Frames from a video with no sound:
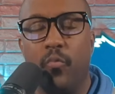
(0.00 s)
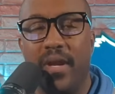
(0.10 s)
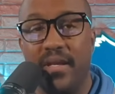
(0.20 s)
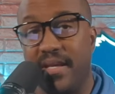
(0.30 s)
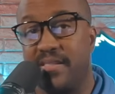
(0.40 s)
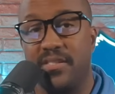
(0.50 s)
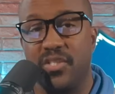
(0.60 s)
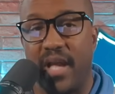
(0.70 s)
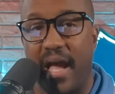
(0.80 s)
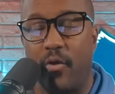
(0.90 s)
win against
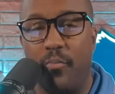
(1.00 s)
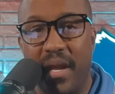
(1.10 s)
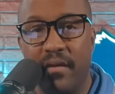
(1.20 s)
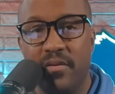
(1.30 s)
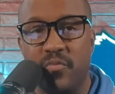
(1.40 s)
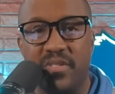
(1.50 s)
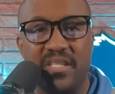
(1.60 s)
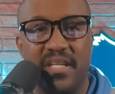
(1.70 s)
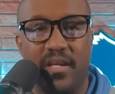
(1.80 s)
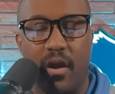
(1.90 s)
the Chicago Bears,
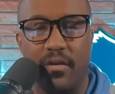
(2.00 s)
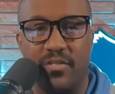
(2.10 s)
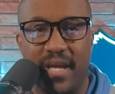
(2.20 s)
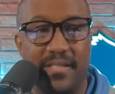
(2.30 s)
when Ceedy